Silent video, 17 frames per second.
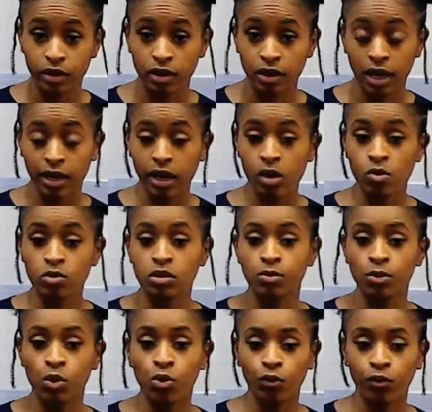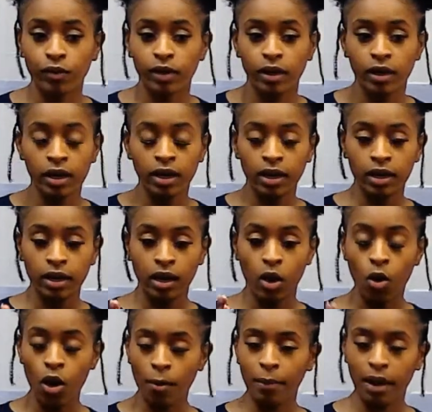Like, He was moving
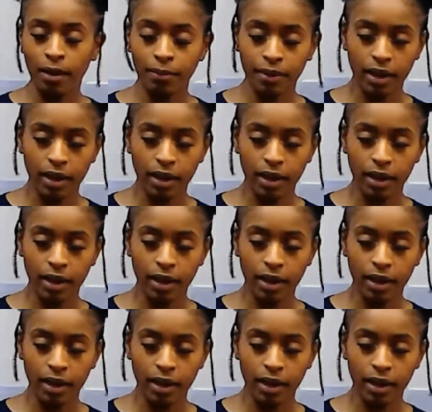on my